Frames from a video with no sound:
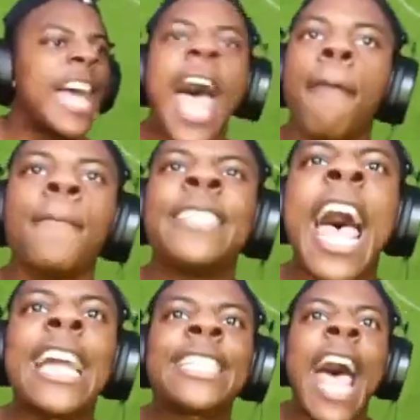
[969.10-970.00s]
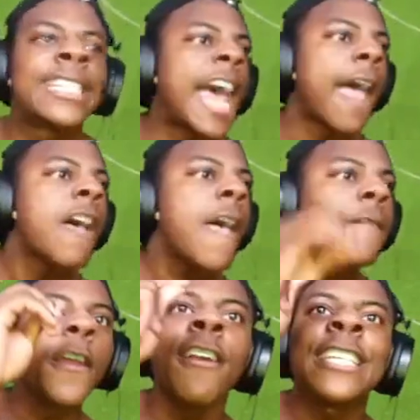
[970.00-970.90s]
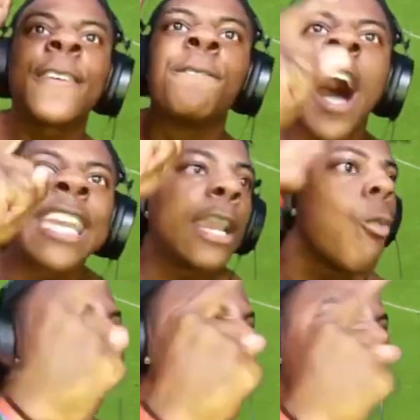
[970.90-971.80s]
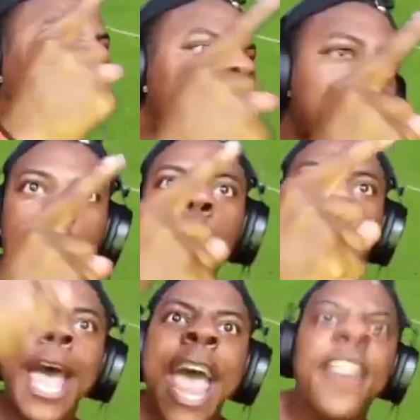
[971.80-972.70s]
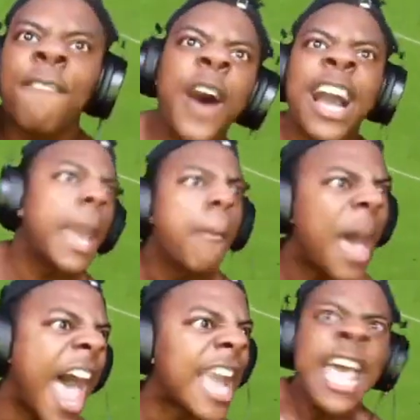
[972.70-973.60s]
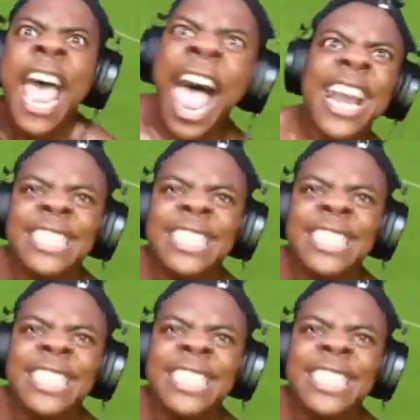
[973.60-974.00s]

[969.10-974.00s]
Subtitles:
Chat. There is fucking one defender in the fucking back, and